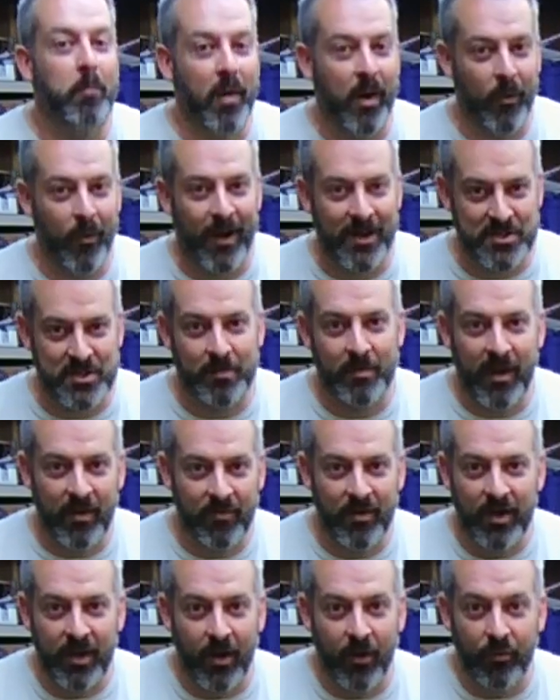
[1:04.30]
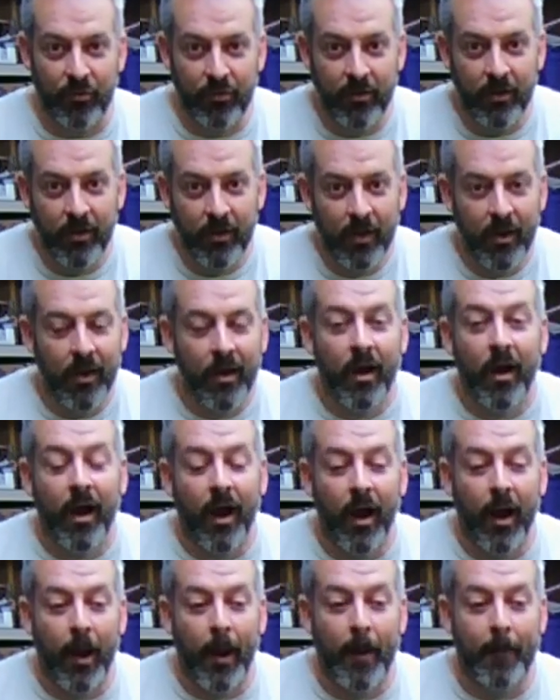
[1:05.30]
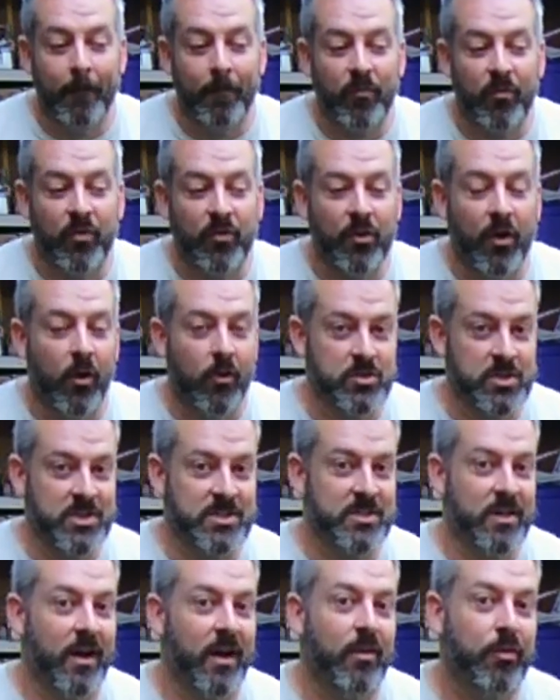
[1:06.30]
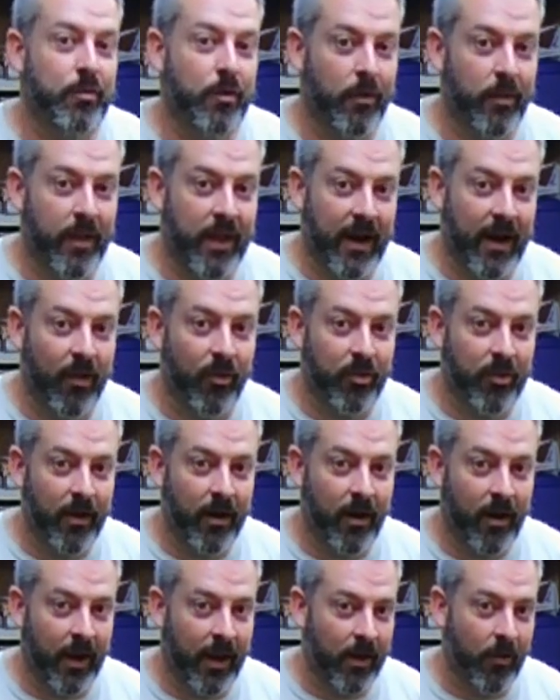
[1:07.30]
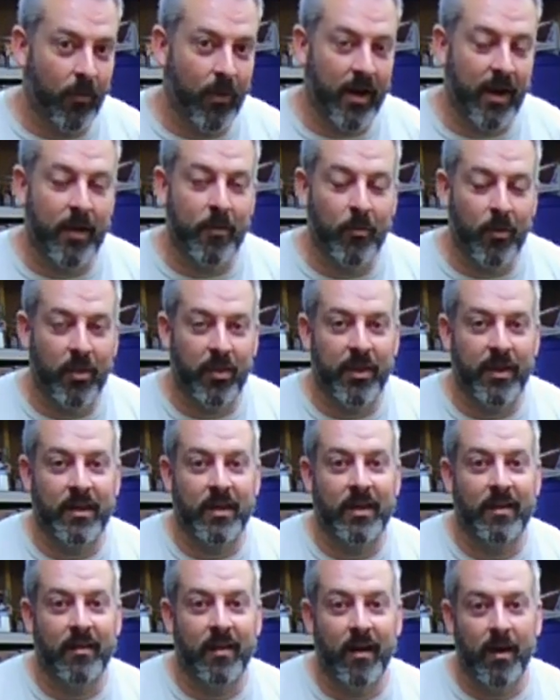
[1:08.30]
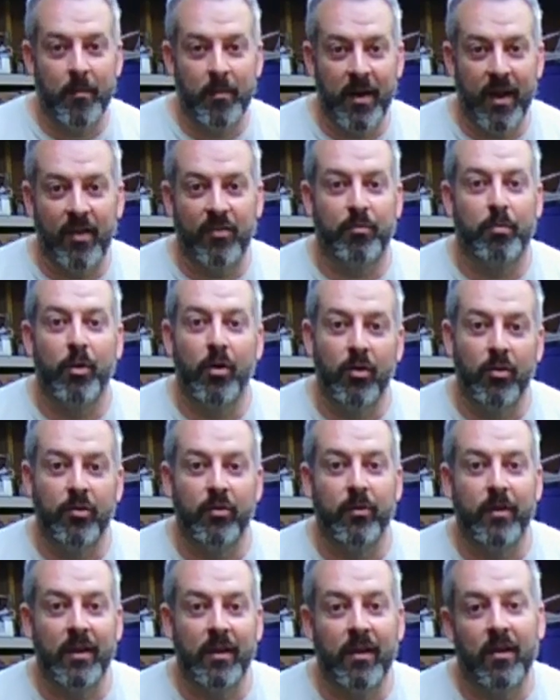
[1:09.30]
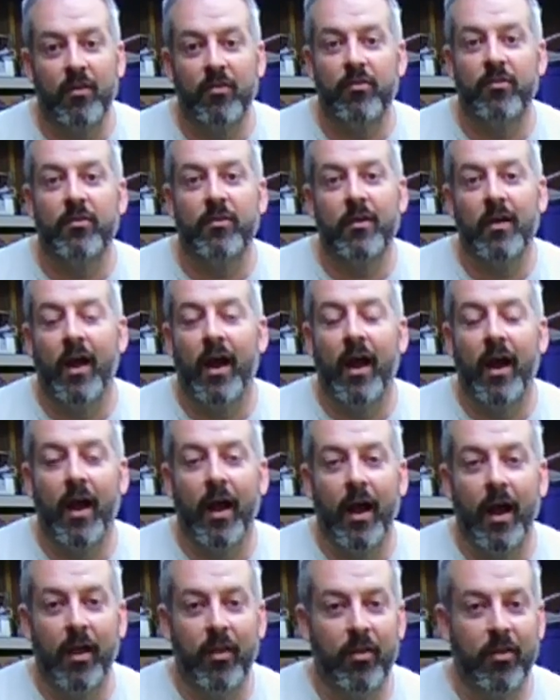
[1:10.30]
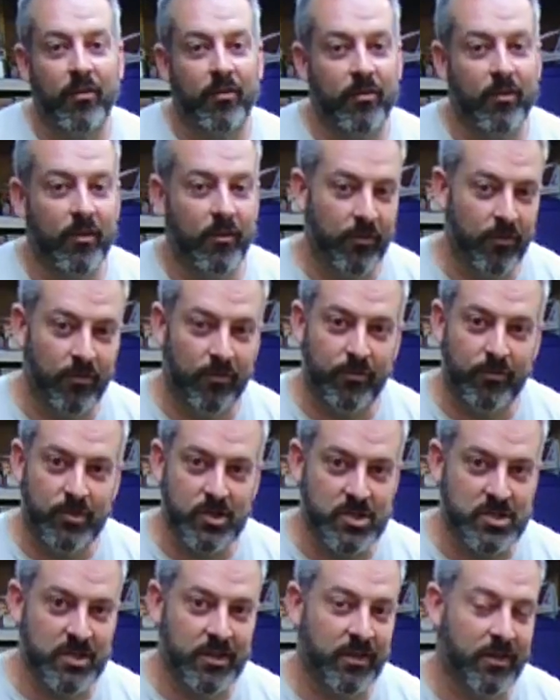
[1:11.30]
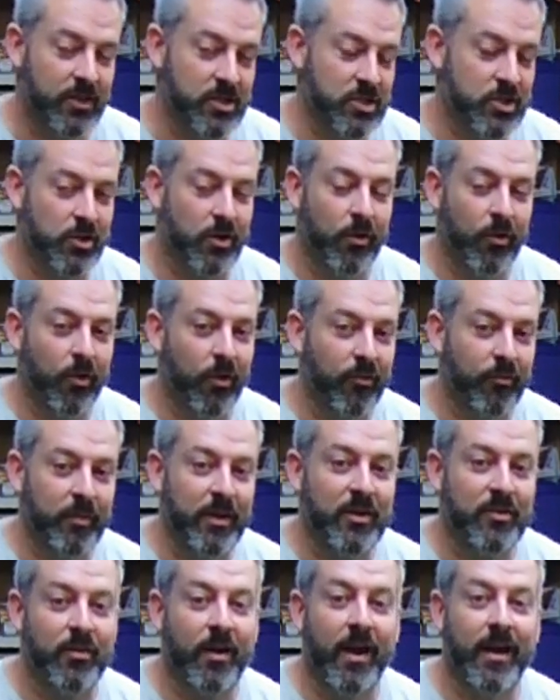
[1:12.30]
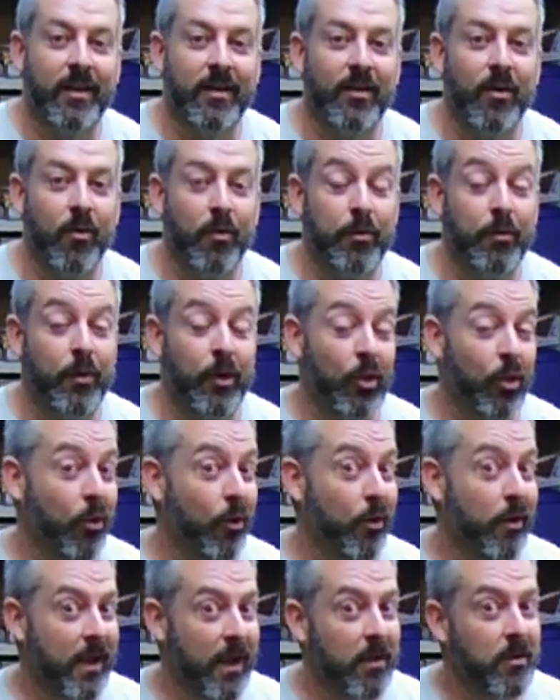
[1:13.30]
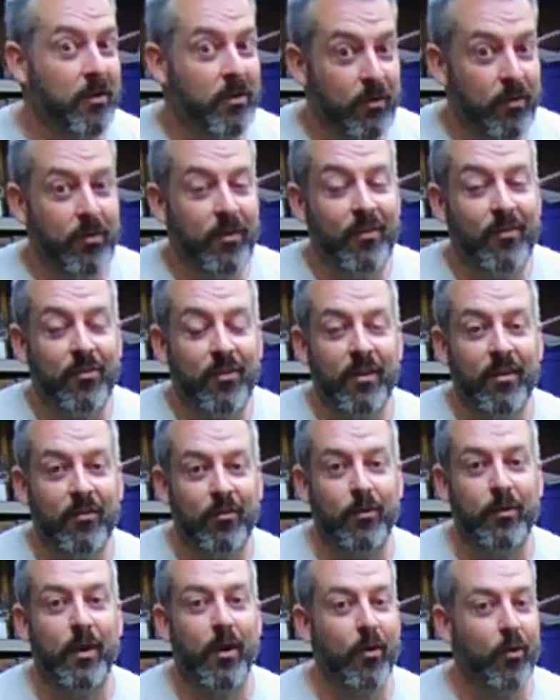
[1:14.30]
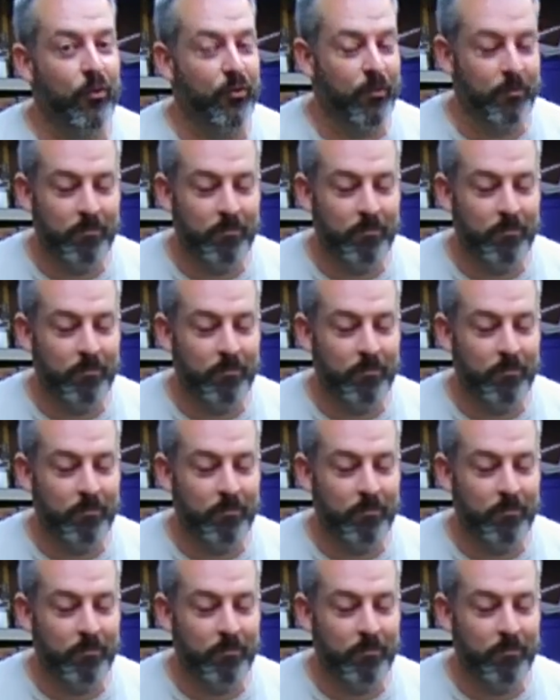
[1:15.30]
watching my videos. So just thought I'd throw that out there. I don't want anyone thinking that I'm an expert in doing this. This is just a journal of me trying to go through and learn how to do these things. Who knows?